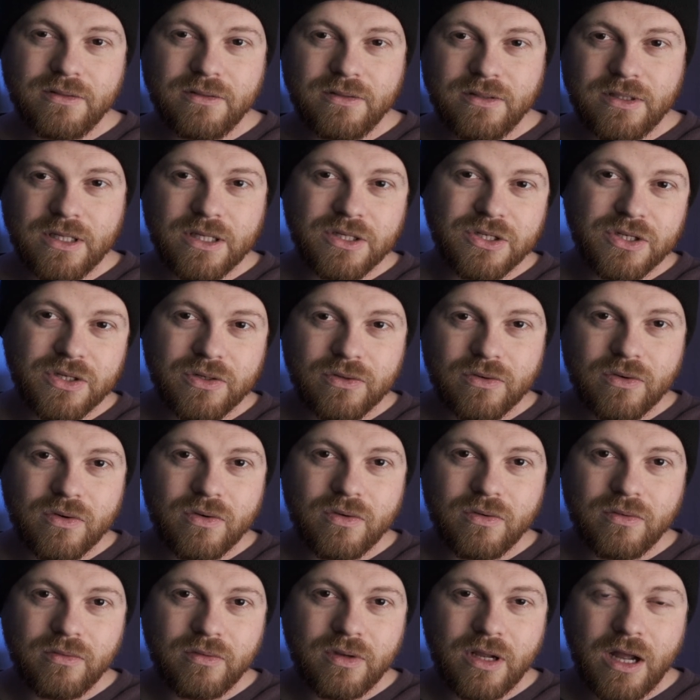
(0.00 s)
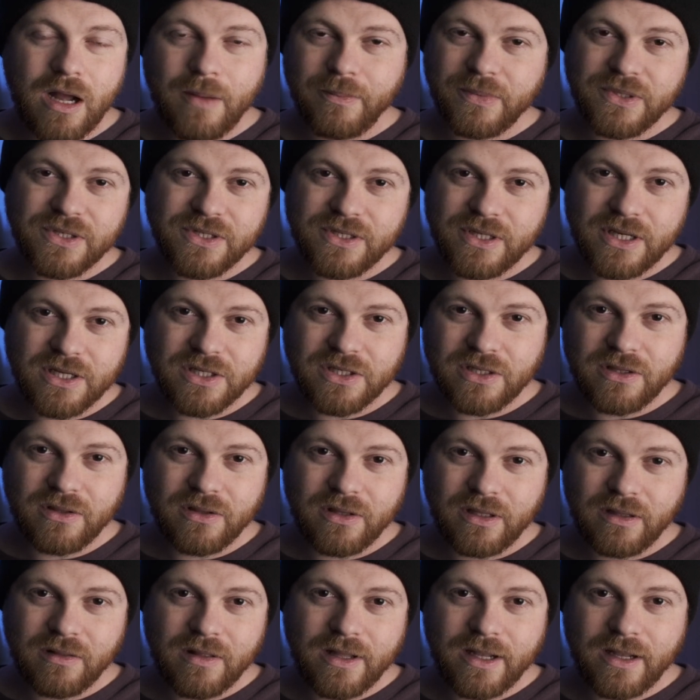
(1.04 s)
digital compensation
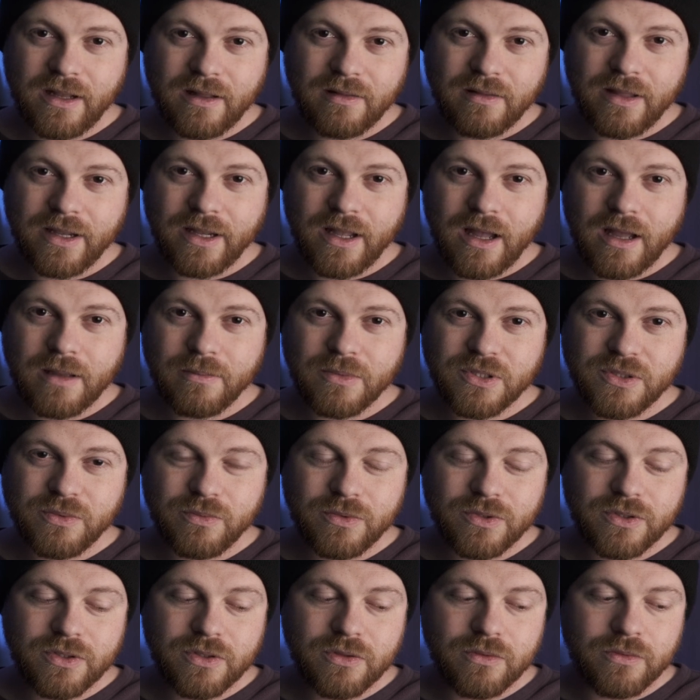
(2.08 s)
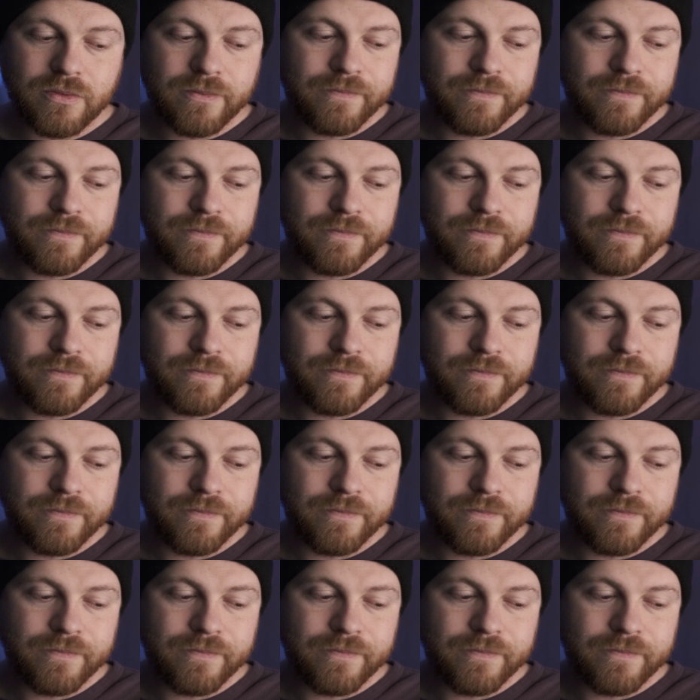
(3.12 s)
thing like IBIS would do.